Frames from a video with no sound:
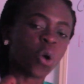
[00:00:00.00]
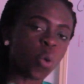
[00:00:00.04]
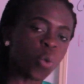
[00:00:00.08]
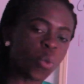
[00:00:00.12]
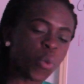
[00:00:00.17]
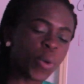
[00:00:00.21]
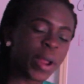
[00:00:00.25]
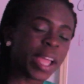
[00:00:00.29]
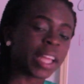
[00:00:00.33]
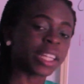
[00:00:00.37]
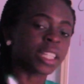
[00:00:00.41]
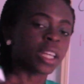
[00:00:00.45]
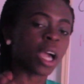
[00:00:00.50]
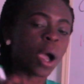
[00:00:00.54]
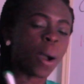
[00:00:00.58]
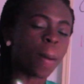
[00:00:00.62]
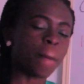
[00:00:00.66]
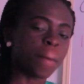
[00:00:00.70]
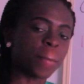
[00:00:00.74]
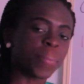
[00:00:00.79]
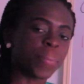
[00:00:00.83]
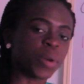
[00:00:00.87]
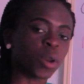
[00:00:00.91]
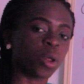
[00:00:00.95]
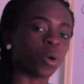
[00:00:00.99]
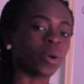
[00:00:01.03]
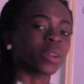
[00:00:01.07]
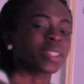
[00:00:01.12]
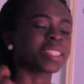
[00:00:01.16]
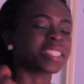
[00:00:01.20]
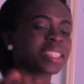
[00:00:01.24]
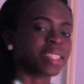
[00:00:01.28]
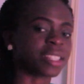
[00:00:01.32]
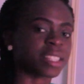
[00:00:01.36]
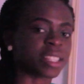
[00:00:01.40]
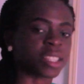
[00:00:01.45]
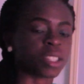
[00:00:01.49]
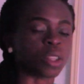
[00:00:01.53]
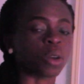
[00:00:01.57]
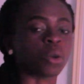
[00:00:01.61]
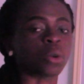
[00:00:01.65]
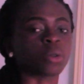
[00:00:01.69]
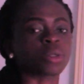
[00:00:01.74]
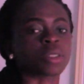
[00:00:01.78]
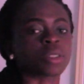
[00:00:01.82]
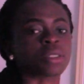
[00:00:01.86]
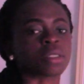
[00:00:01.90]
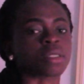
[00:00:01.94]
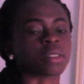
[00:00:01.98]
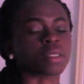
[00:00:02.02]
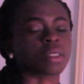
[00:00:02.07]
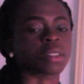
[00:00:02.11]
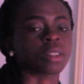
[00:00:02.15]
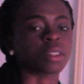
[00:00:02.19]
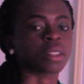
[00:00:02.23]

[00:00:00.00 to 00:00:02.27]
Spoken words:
red blood cells.